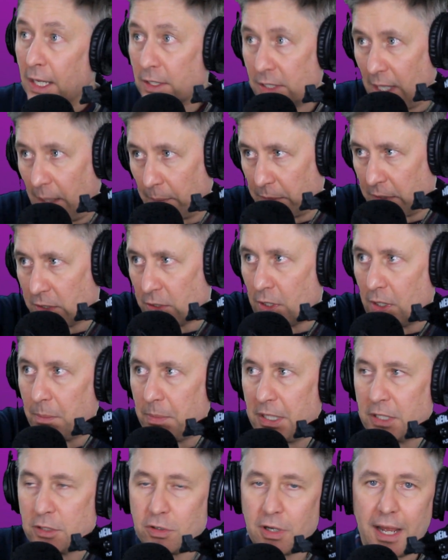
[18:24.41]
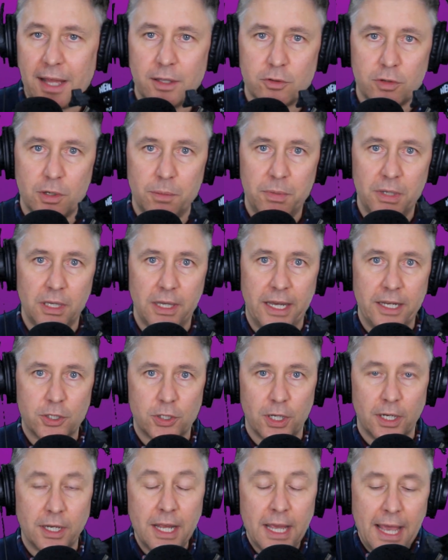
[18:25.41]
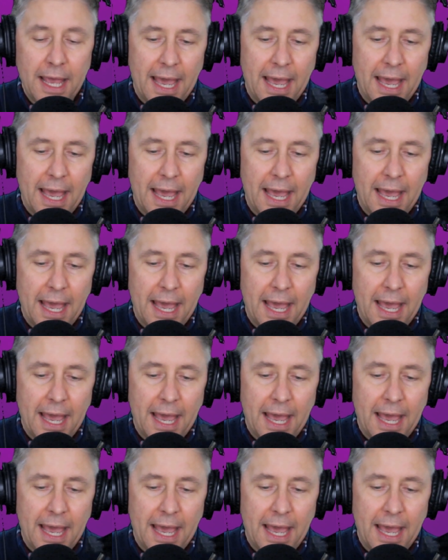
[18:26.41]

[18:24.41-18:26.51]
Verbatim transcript: Something's going to be a trial and tribulation.